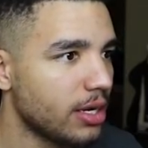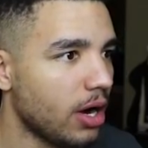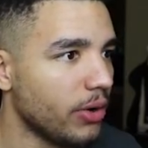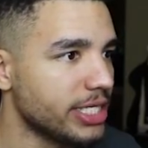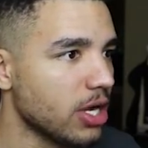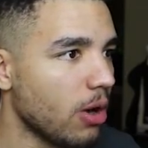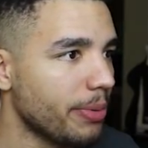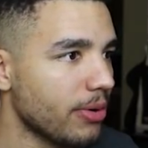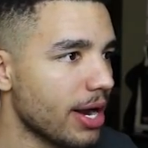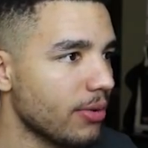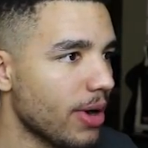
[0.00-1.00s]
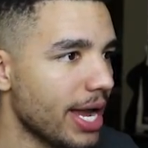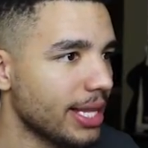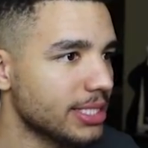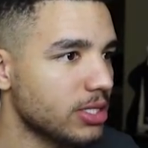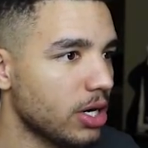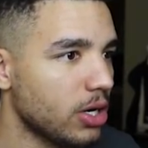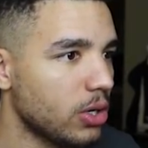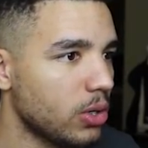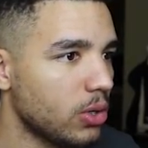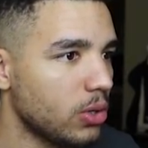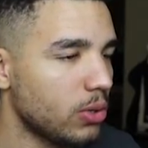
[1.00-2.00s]
Oh, he's open right away. Let's
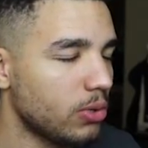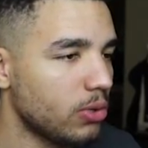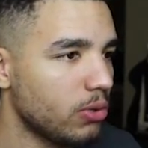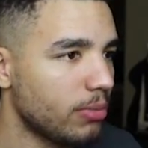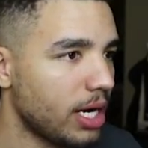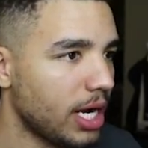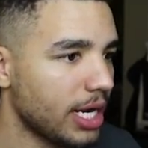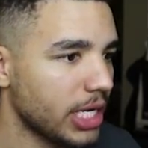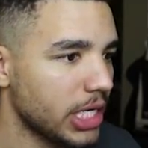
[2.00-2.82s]
go. My